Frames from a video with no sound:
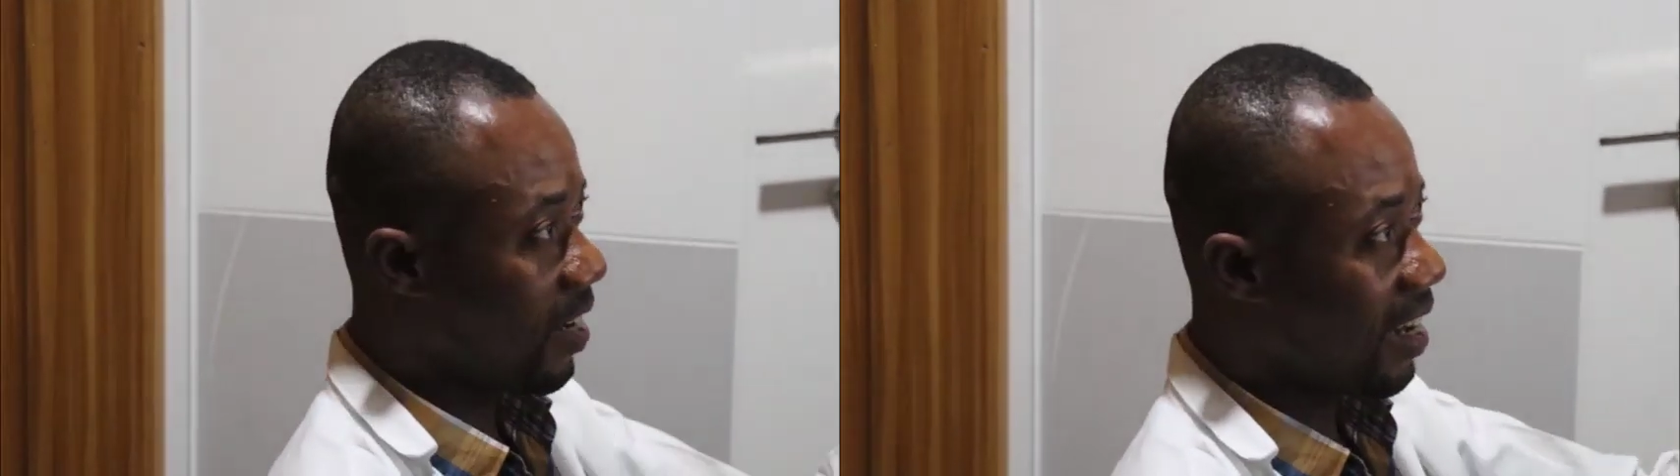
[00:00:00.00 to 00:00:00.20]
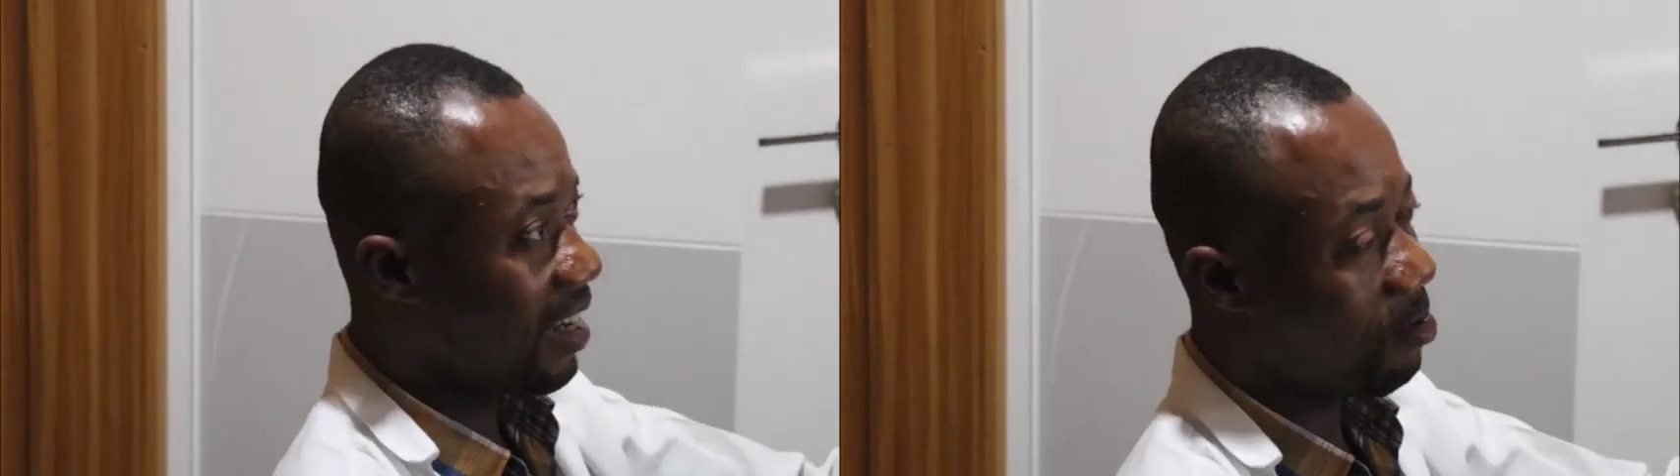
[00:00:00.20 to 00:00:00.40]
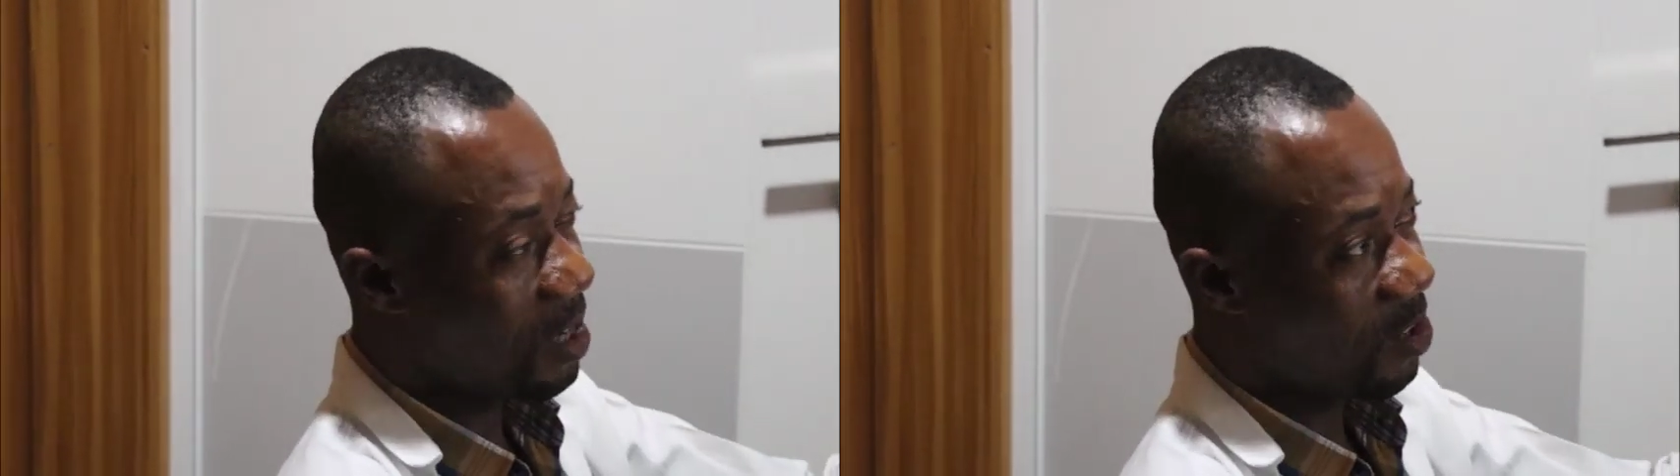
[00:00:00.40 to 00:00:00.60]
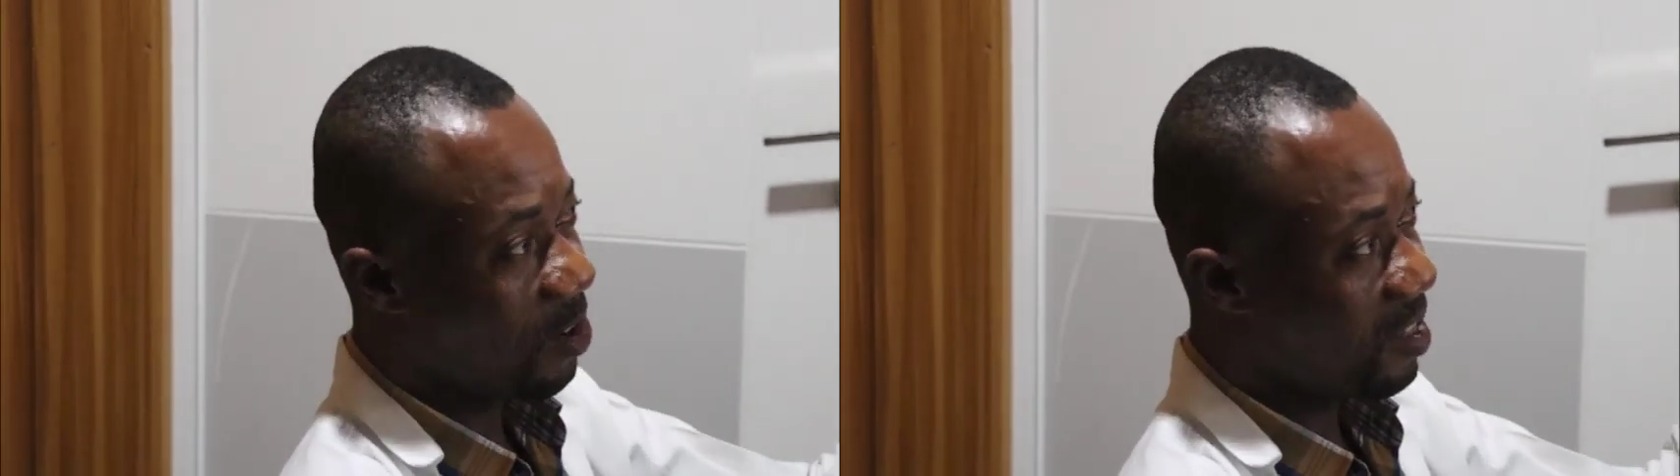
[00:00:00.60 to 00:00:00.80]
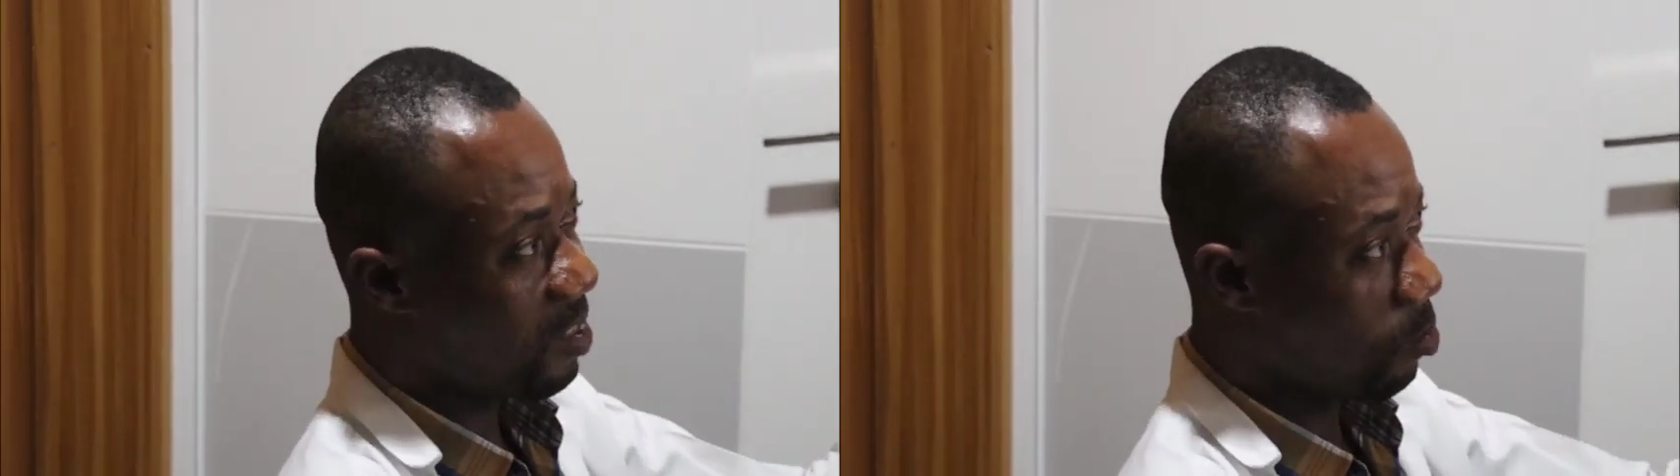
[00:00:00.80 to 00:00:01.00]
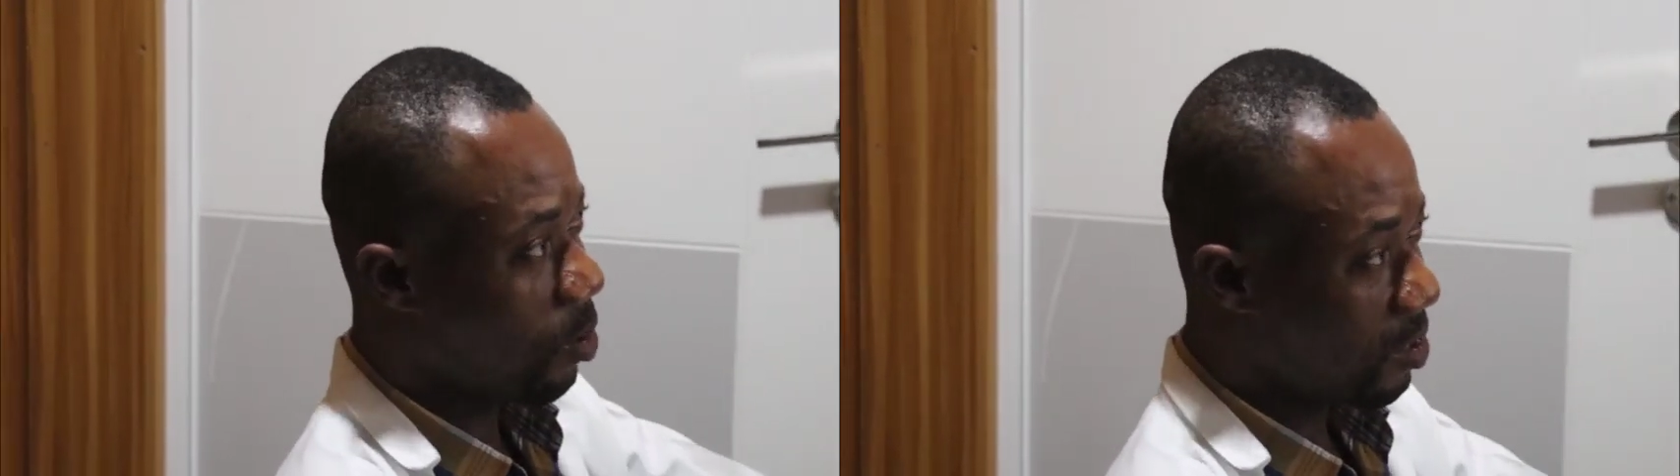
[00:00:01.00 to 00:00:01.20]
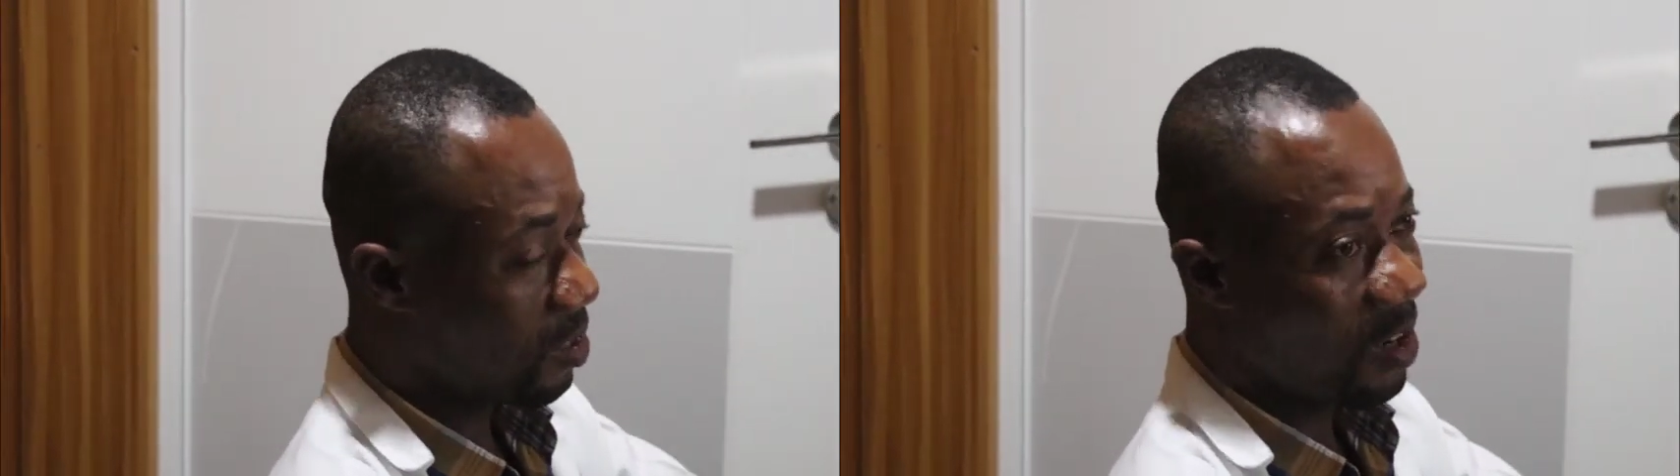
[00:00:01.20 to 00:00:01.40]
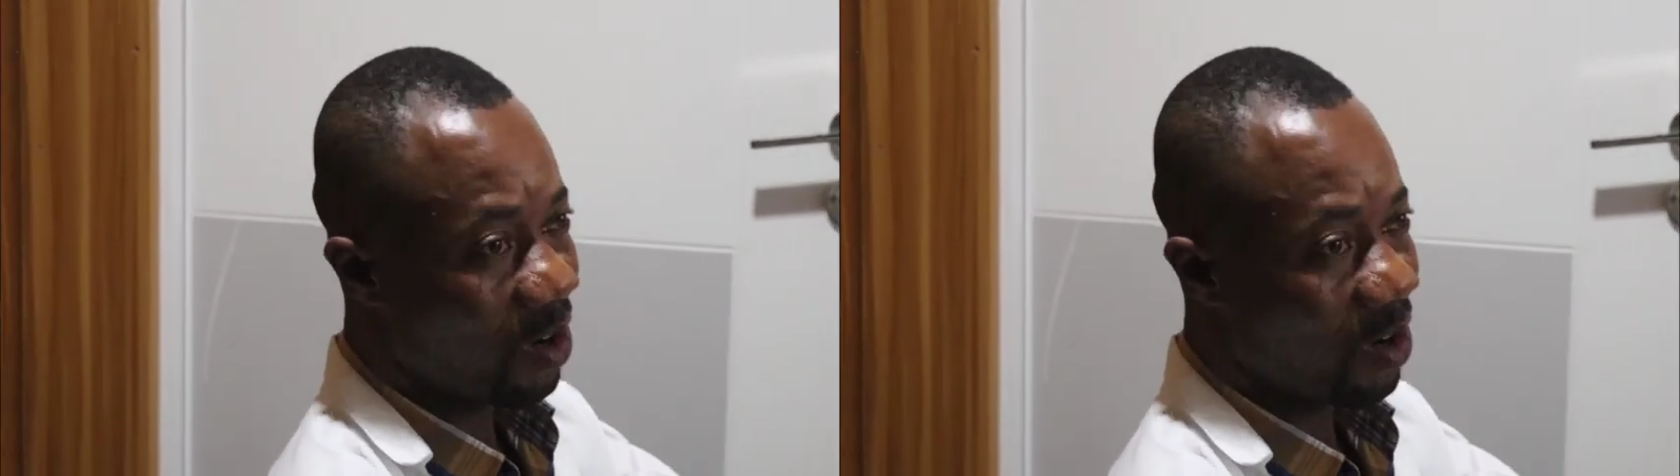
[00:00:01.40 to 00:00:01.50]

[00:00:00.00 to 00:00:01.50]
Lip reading: enter there with your wristwatch